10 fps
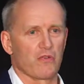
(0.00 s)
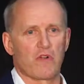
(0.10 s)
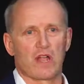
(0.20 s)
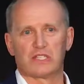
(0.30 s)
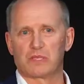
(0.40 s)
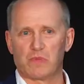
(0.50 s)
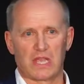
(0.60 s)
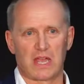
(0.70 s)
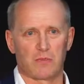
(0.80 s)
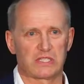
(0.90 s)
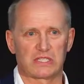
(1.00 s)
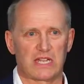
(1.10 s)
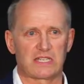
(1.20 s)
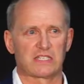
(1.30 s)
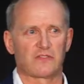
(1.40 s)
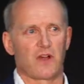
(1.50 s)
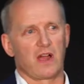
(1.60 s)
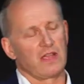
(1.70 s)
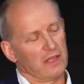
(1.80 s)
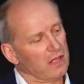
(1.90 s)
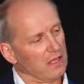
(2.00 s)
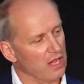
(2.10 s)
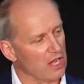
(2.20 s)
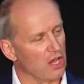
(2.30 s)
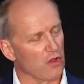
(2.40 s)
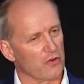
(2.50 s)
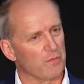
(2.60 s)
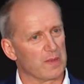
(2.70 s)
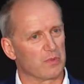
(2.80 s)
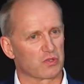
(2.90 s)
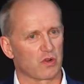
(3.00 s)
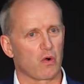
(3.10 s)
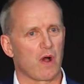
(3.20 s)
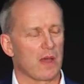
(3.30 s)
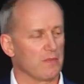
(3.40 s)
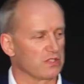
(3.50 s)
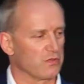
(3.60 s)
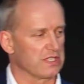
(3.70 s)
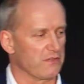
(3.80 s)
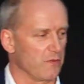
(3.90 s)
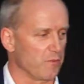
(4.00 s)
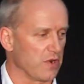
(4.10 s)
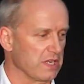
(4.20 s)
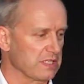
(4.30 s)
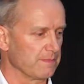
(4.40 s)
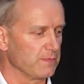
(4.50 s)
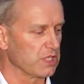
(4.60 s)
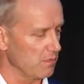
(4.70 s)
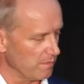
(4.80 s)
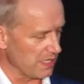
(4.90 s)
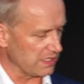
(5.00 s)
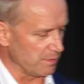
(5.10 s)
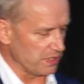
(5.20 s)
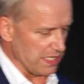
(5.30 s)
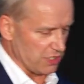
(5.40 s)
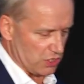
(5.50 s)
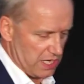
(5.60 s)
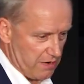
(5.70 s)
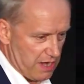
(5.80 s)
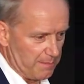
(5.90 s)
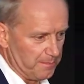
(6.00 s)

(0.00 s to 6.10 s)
runs and being able to satisfy a lot of people's requirements for different print. So that's a potential area.